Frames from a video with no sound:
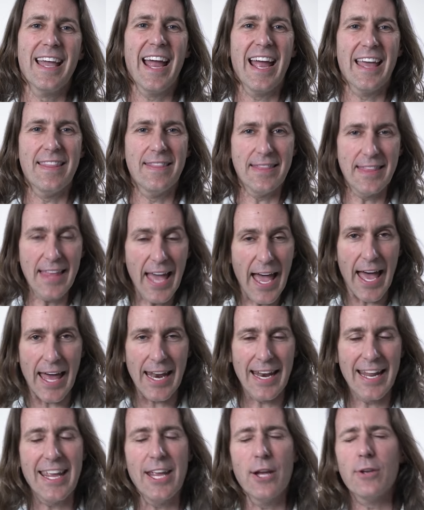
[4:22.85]
And
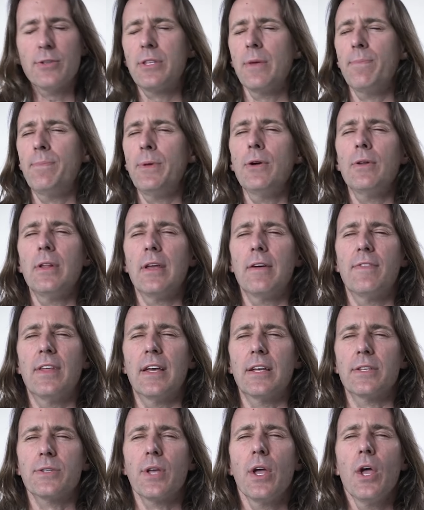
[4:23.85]
then here's the beauty of
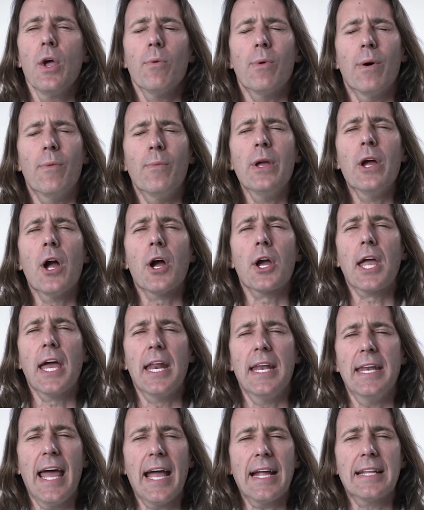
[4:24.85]
this: when we are
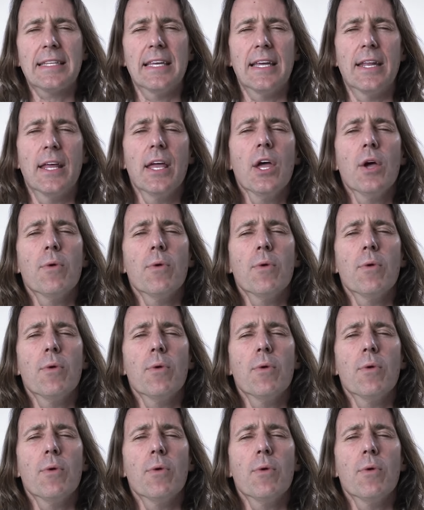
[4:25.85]
connected,